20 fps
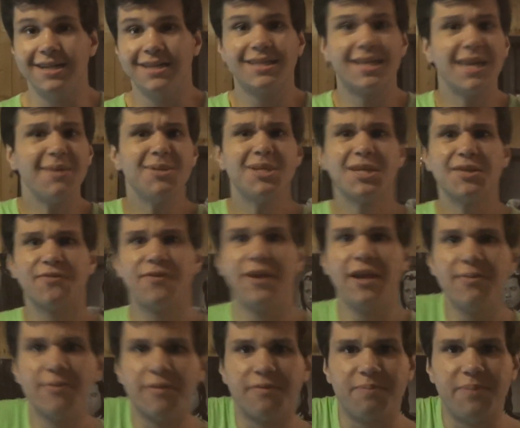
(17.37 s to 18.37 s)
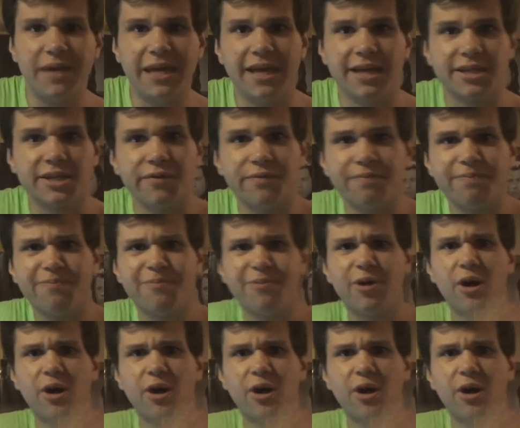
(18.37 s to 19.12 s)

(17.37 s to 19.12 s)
this game is just filled with beings of